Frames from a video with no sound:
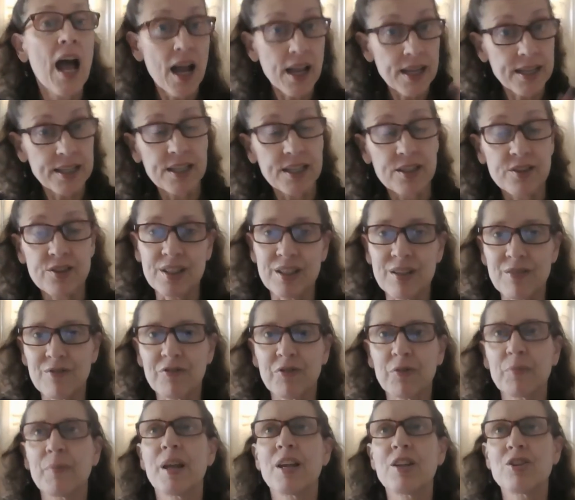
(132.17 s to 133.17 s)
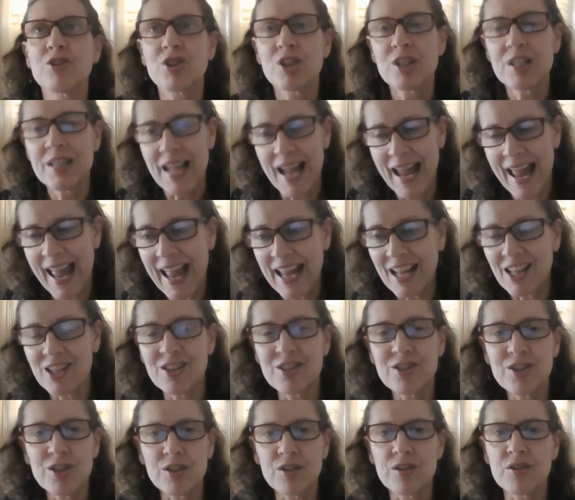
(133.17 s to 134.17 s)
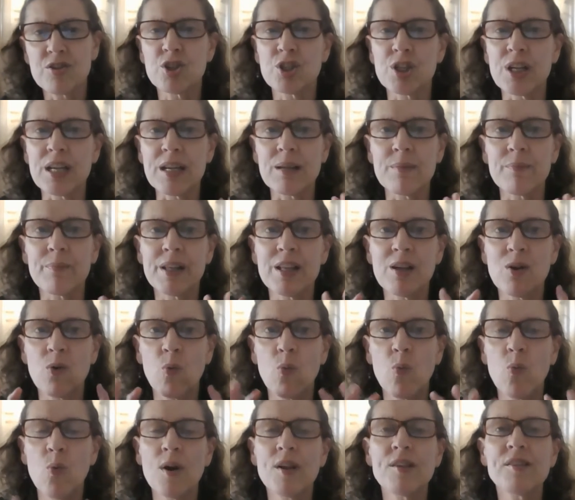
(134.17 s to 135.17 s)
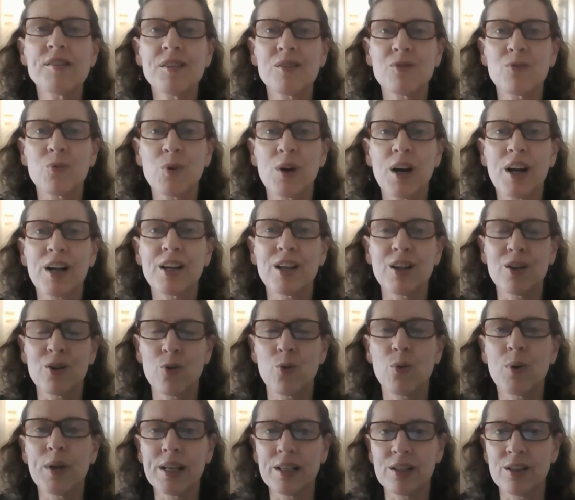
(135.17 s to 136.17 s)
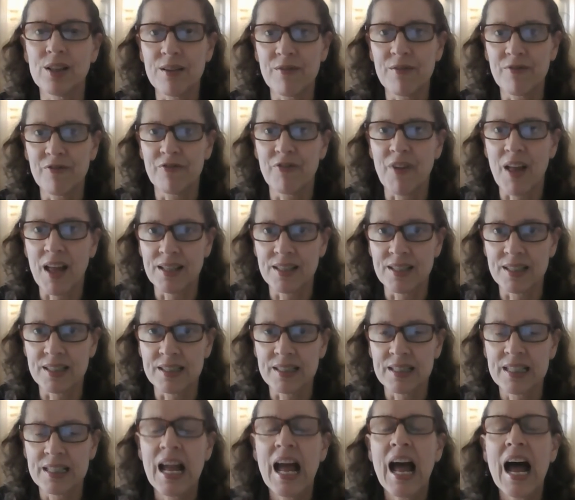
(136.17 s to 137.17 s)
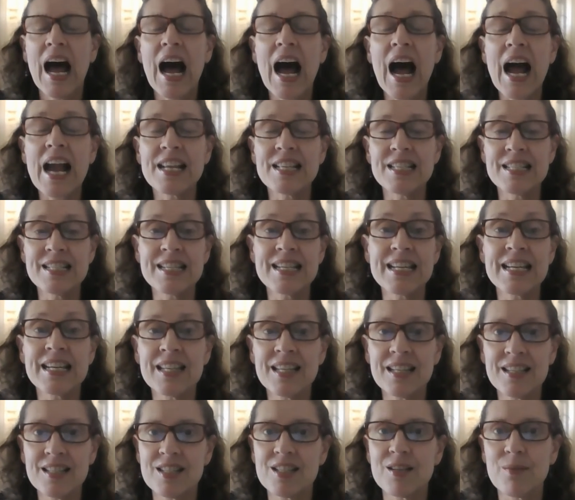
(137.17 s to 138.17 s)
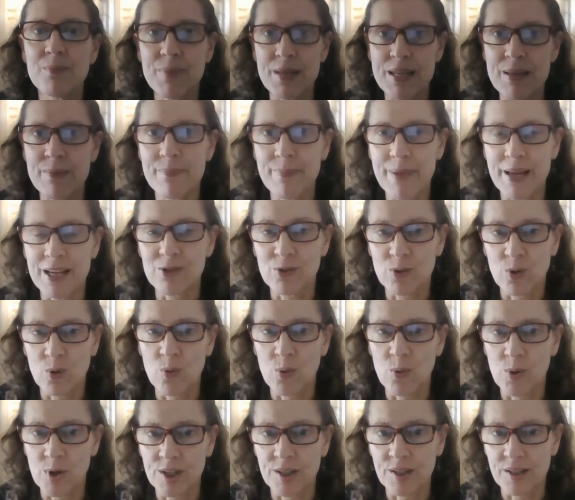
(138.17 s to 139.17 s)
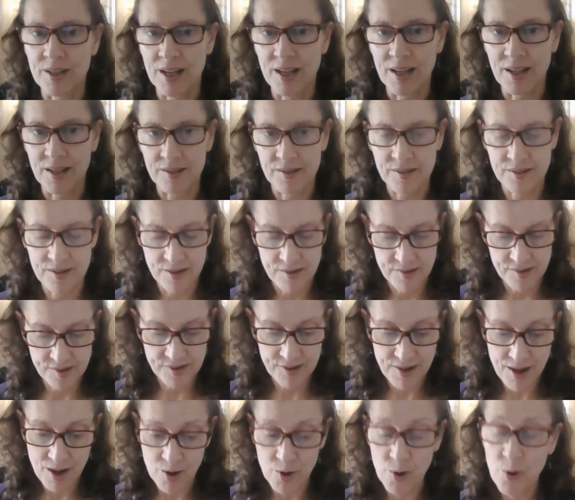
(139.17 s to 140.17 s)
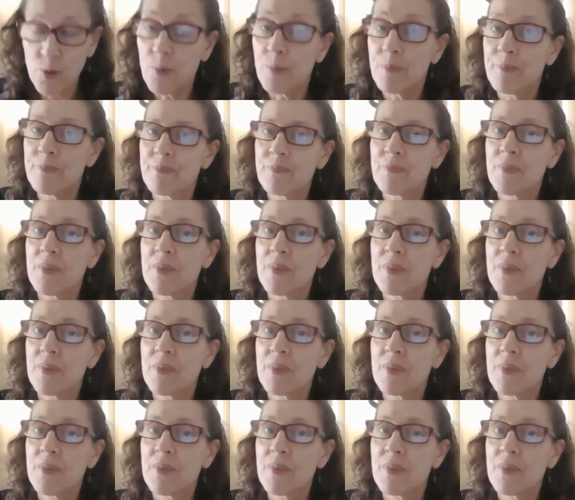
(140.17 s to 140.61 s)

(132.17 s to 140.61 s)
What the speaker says: I get the information, add it to the sheet, but it wasn't where I could quickly find it. I needed to be better organized. So